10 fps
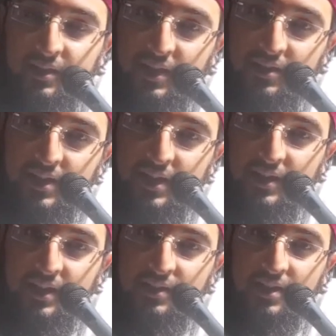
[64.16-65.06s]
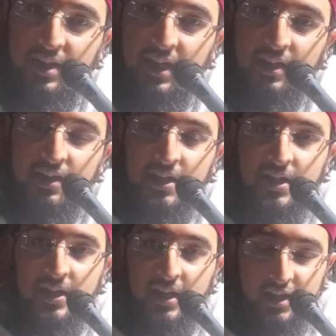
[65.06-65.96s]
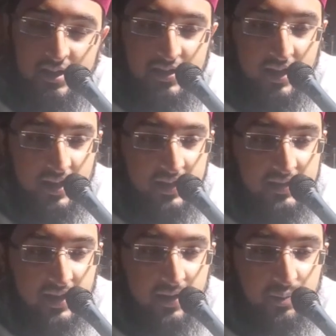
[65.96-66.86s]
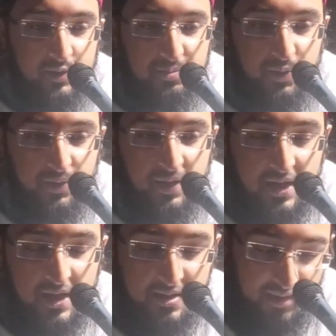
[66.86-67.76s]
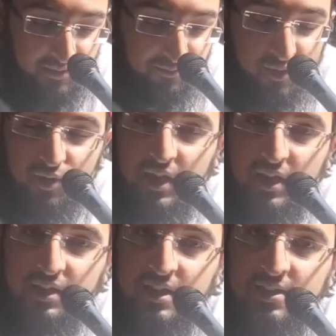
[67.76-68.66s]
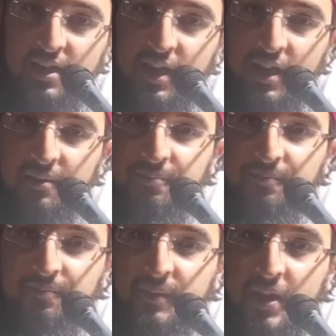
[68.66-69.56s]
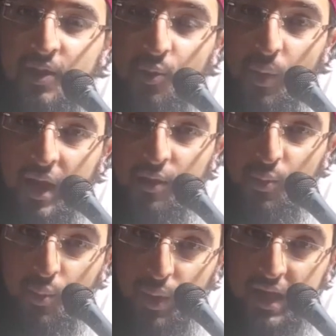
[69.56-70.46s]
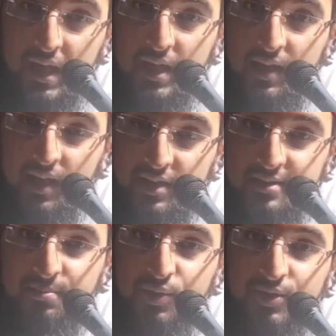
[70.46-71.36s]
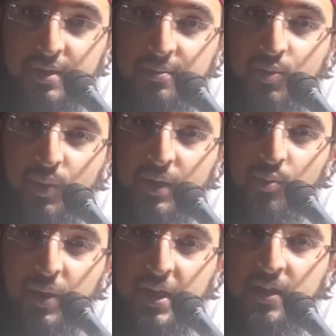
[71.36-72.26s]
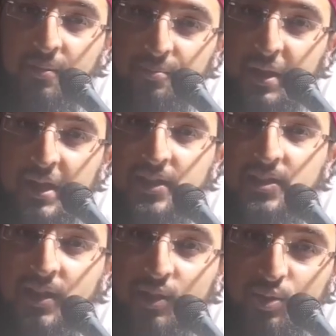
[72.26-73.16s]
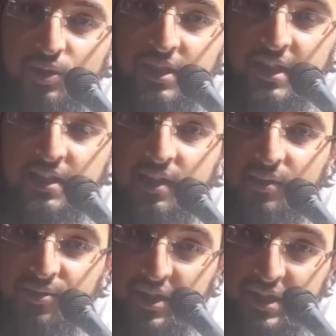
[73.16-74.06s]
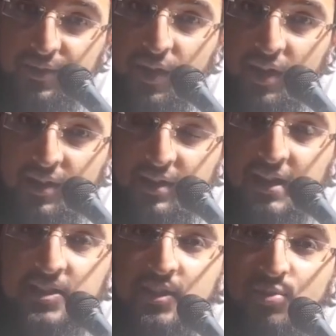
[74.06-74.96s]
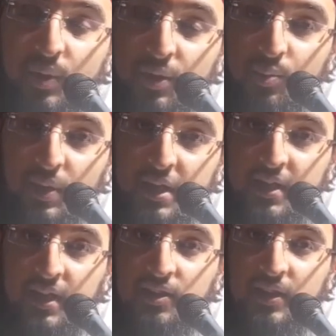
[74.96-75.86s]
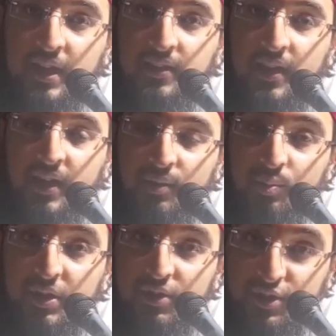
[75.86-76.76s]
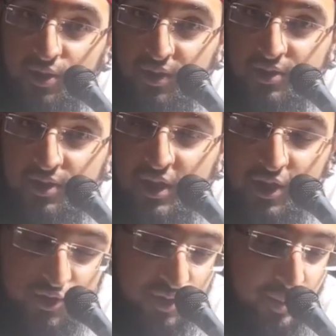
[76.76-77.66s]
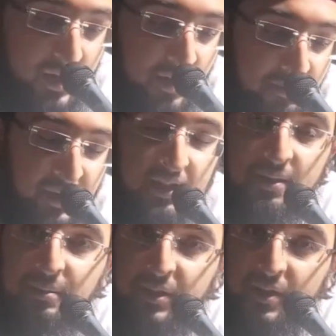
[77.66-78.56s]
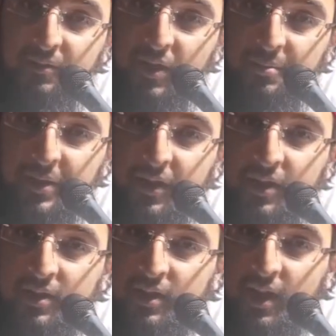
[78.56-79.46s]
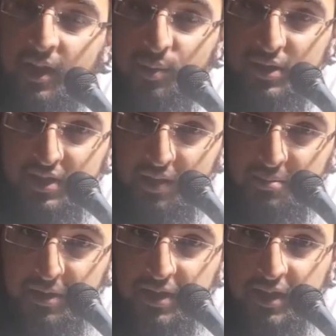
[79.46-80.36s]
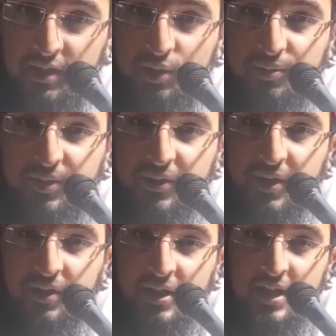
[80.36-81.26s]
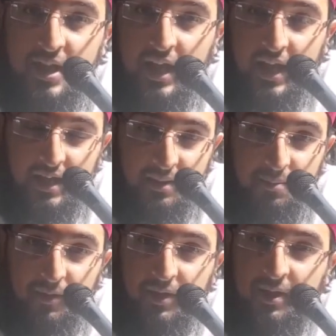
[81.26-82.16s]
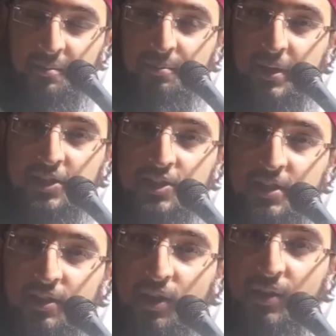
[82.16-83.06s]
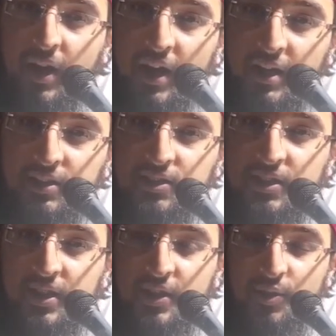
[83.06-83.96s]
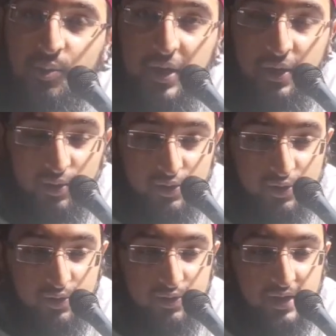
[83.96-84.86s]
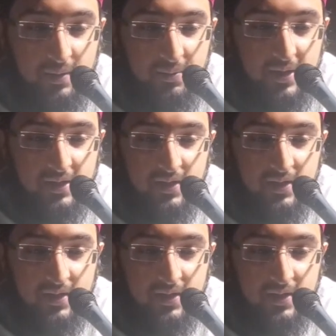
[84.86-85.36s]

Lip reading: they say that's the day Isa alayhi salam was born. But if you look at Islam, when we as Muslims, when we complete a good deed, a faridah, this is when we get together and we rejoice. So we complete the month of Ramadan and we celebrate Eid al-Fitr, and upon the completion of Hajj, we also celebrate